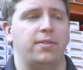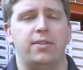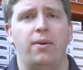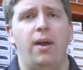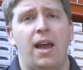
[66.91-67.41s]

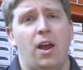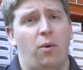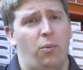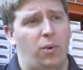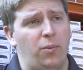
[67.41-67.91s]
So
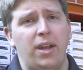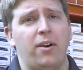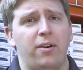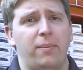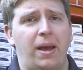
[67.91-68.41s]
when we
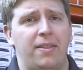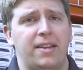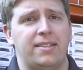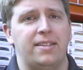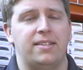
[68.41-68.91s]
heard about
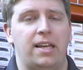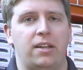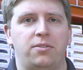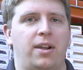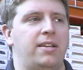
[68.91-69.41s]
this at
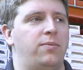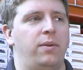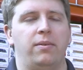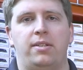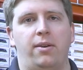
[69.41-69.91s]
Scale Trains,
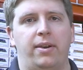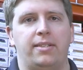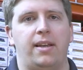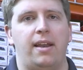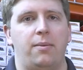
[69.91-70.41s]
we were so
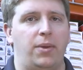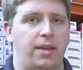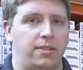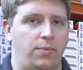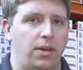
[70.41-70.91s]
excited
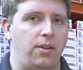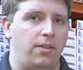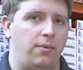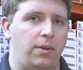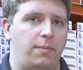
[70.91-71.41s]
because we knew
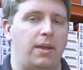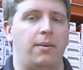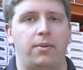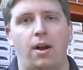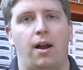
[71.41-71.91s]
that we'd be
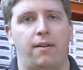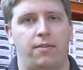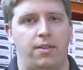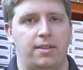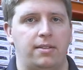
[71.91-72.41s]
able to
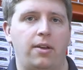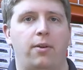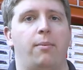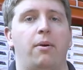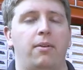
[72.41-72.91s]
offer these
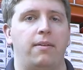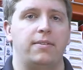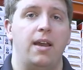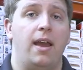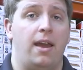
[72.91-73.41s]

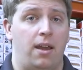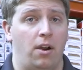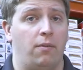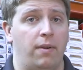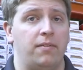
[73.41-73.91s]
locomotives in
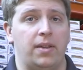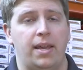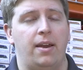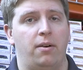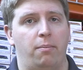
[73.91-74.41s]
our rivet
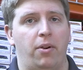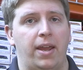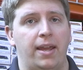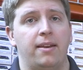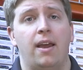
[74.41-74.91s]
counter
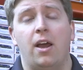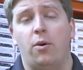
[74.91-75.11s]
brand.